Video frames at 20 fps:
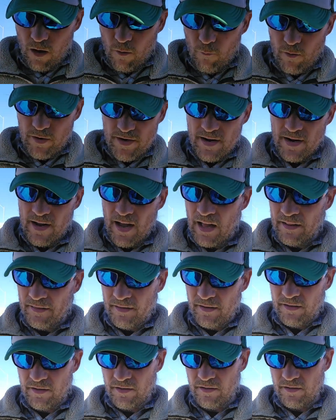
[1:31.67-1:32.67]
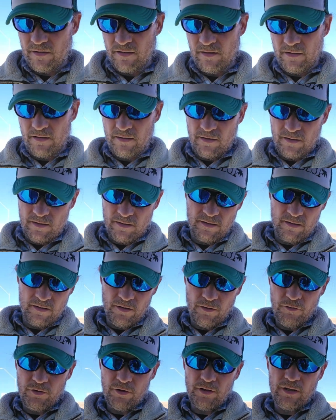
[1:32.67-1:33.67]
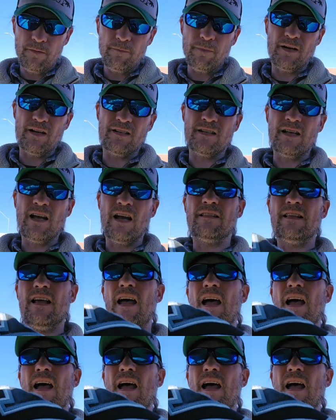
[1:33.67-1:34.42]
Wouldn't have got this usually, but it's got the